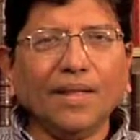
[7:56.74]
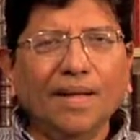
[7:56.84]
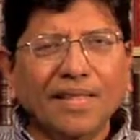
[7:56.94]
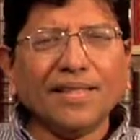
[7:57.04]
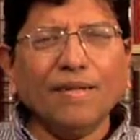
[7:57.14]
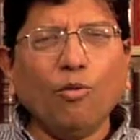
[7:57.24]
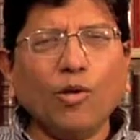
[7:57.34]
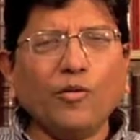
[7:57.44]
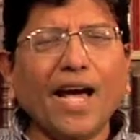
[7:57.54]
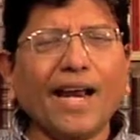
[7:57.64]
Let's see
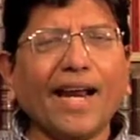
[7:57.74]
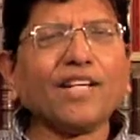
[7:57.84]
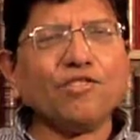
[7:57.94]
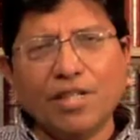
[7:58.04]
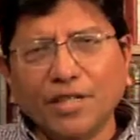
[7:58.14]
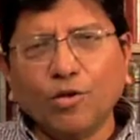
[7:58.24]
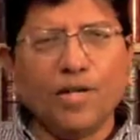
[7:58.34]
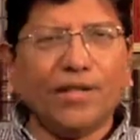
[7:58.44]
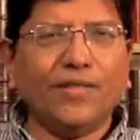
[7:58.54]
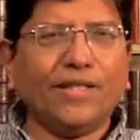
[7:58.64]
what we are actually
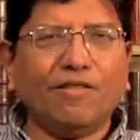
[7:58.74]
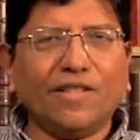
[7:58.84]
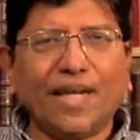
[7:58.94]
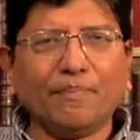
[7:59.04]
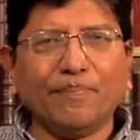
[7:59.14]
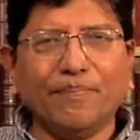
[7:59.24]
doing with our time.